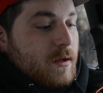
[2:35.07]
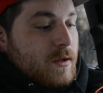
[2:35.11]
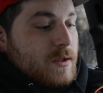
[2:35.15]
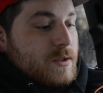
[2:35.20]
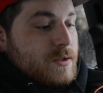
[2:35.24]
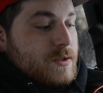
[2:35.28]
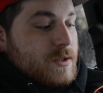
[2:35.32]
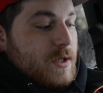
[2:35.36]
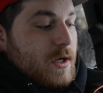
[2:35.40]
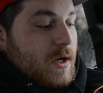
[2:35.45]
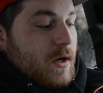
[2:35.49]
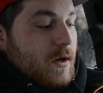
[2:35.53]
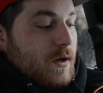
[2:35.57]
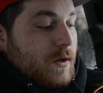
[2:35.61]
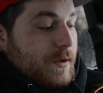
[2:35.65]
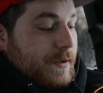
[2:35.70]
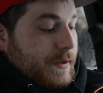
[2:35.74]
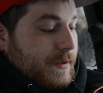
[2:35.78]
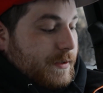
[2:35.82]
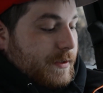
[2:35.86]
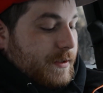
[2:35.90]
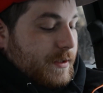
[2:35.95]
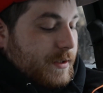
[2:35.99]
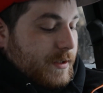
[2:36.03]
So,
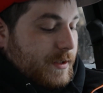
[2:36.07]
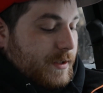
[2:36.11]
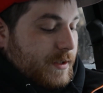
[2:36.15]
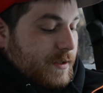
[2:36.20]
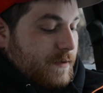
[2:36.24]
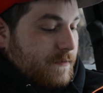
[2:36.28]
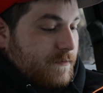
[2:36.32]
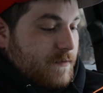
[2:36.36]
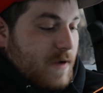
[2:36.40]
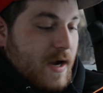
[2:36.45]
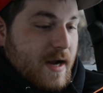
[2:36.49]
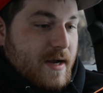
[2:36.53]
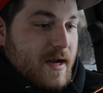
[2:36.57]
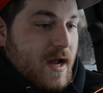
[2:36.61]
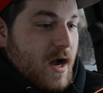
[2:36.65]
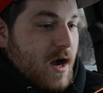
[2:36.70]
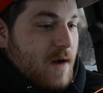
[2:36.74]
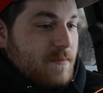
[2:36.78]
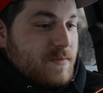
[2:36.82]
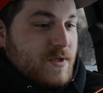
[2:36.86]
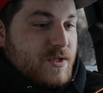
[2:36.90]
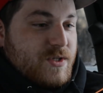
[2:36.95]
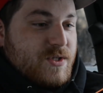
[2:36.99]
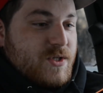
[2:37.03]
right now,
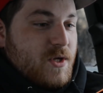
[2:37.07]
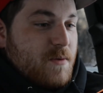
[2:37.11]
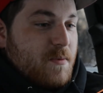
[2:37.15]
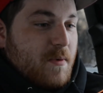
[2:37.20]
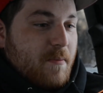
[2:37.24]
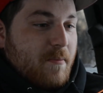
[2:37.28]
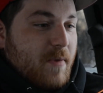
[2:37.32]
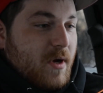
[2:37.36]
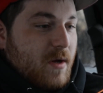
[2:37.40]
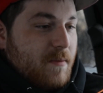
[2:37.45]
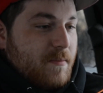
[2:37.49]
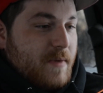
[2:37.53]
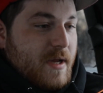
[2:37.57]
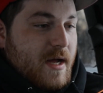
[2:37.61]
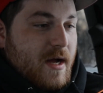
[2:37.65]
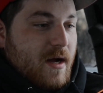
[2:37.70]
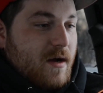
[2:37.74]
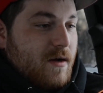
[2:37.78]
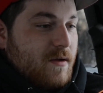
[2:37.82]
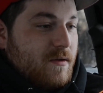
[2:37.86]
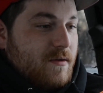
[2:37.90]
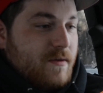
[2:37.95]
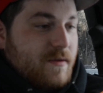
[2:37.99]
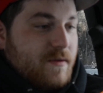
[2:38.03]
I'm just super bummed
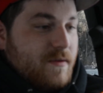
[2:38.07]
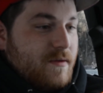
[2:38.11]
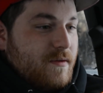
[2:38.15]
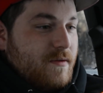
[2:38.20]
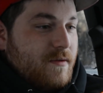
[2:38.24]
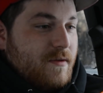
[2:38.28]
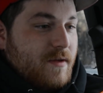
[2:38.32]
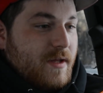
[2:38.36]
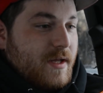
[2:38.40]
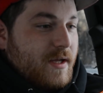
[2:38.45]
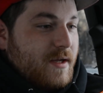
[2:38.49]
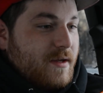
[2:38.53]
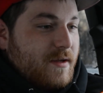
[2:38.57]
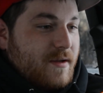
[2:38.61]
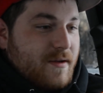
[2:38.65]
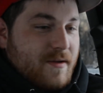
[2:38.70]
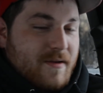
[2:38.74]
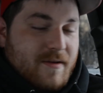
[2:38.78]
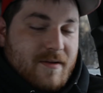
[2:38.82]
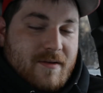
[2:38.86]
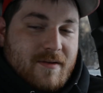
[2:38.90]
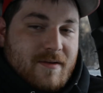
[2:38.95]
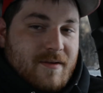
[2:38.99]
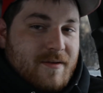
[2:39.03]
out. Like,
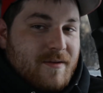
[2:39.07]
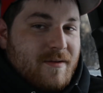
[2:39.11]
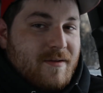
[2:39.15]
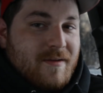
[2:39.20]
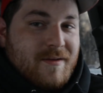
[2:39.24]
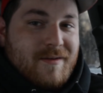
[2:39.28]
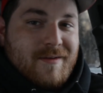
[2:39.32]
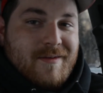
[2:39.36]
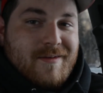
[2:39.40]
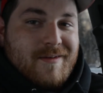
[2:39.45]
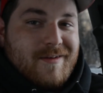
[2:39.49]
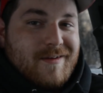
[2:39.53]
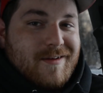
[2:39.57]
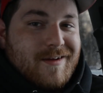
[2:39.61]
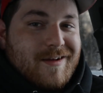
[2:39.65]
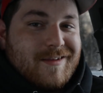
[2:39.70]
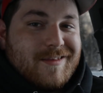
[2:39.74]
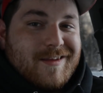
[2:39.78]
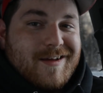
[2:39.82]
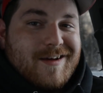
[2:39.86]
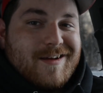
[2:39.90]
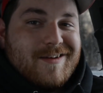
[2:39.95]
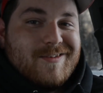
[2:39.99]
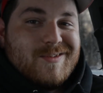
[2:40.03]
I
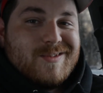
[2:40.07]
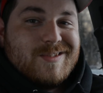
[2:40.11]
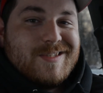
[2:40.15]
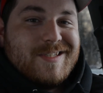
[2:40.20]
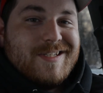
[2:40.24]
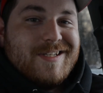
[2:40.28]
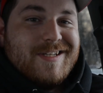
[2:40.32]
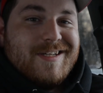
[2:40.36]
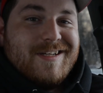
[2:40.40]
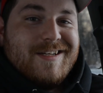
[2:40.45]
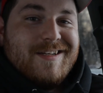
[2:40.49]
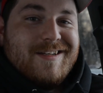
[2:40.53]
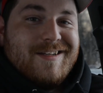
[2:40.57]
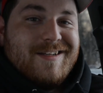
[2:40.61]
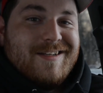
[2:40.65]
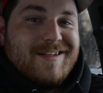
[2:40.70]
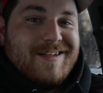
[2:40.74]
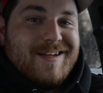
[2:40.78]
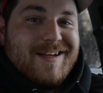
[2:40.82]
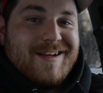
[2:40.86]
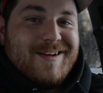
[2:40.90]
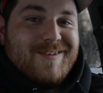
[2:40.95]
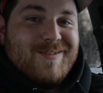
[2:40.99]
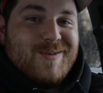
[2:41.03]
thought it was good,
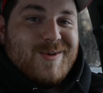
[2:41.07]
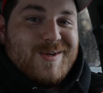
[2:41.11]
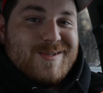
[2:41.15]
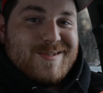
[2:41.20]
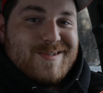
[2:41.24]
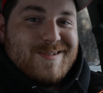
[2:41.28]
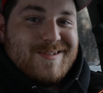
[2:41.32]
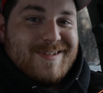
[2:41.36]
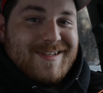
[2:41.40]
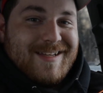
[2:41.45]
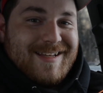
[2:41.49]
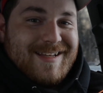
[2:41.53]
and it wasn't.